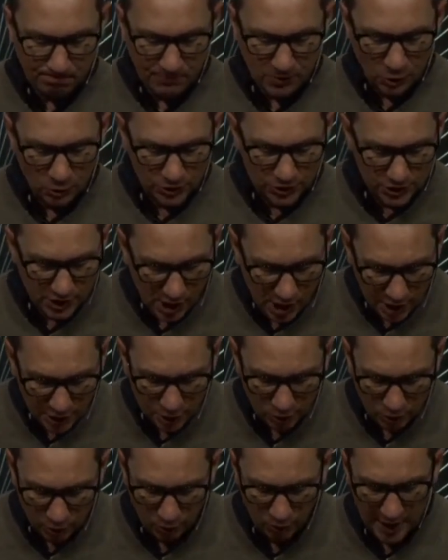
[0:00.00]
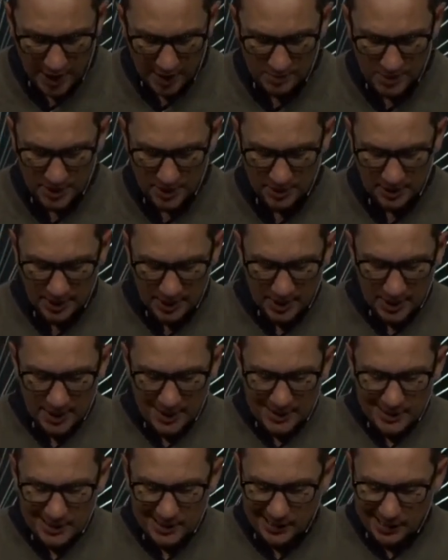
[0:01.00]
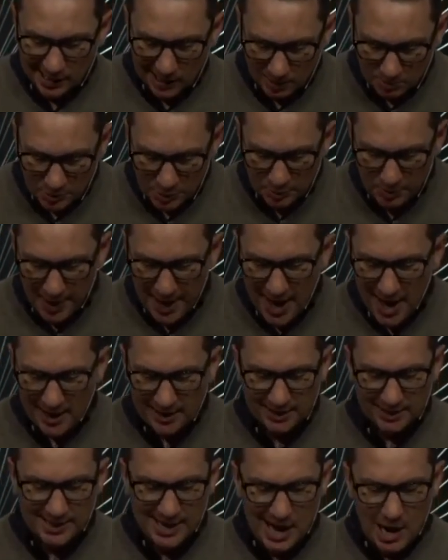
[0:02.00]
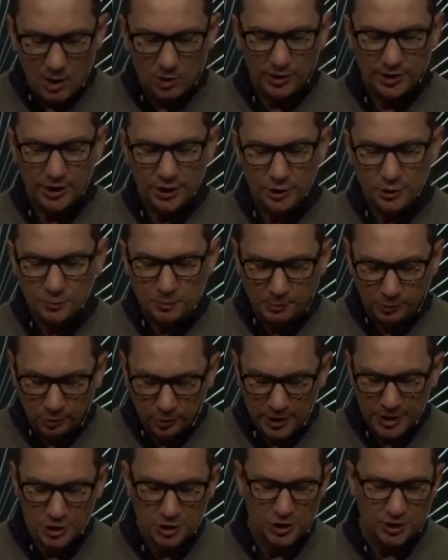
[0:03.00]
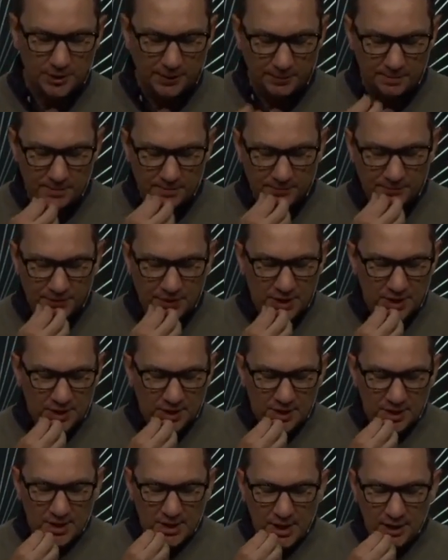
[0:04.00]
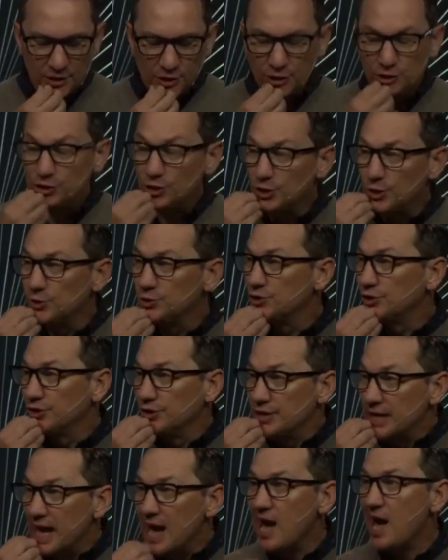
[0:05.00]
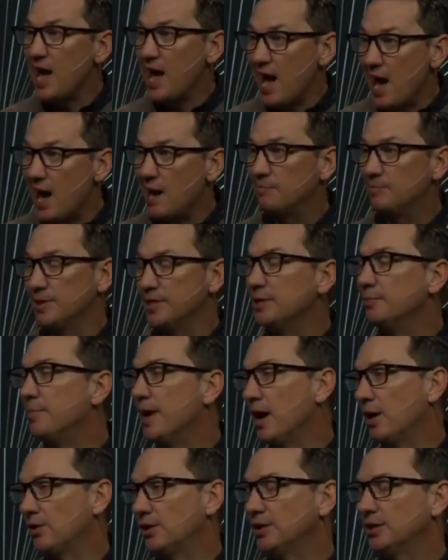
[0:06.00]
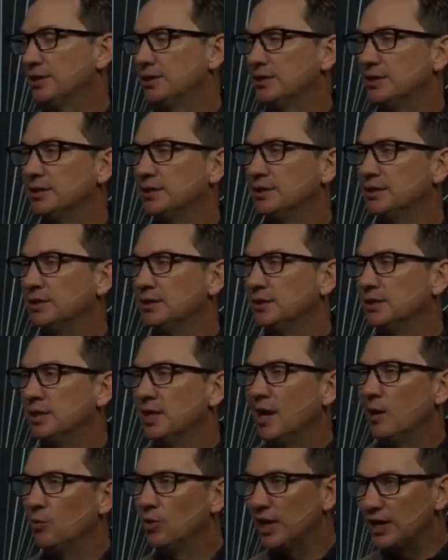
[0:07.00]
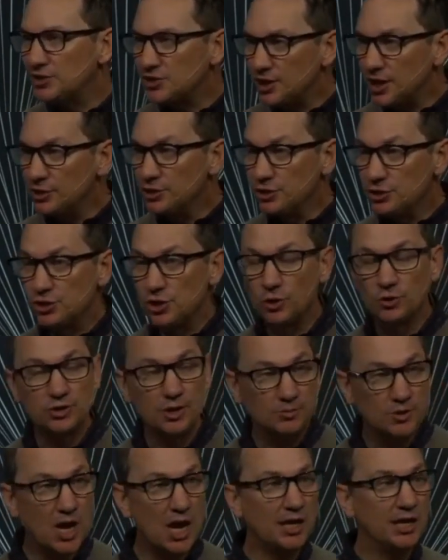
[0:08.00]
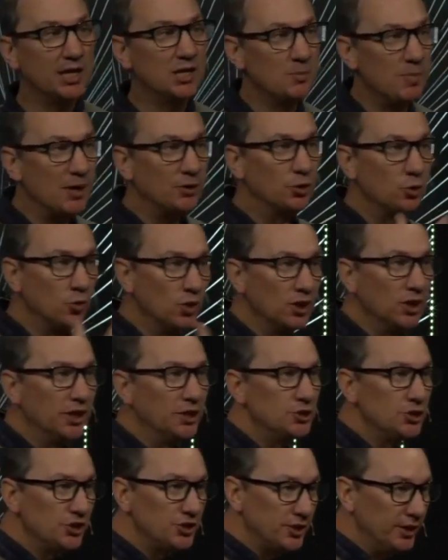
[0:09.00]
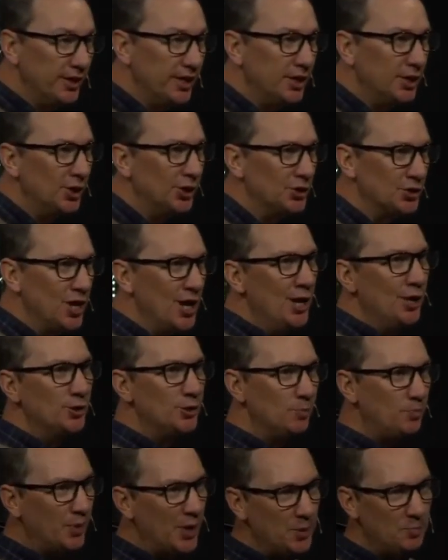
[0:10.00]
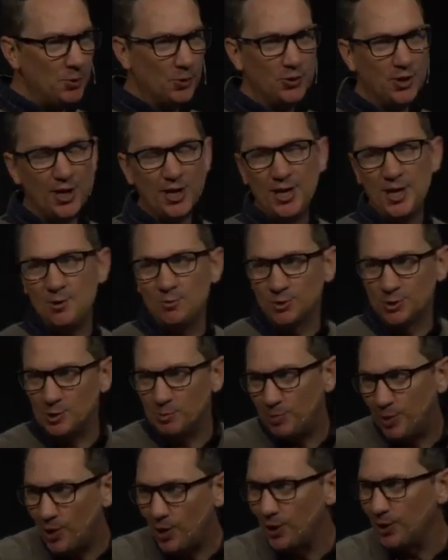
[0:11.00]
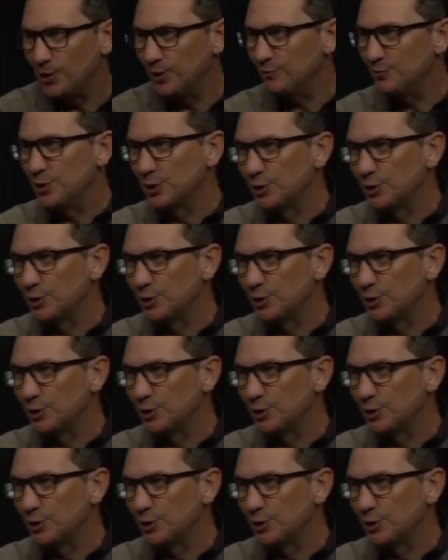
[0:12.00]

He's gone to Arabia. He comes back, and now he's preaching. And the Jews are not happy about it. And when I say the Jews, I'm talking about the religious leaders, the people that he was a part of, the